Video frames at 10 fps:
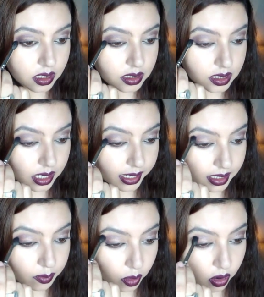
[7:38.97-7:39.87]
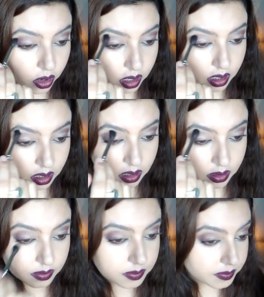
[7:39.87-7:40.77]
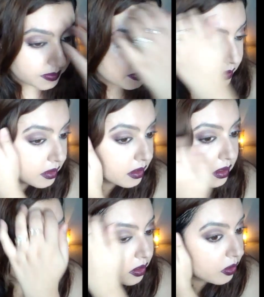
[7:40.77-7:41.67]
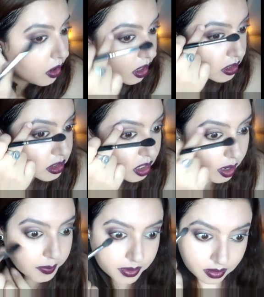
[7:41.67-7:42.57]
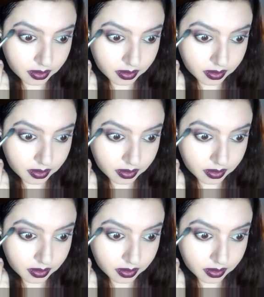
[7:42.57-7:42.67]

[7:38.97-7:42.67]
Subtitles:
slightly more, you know, on top.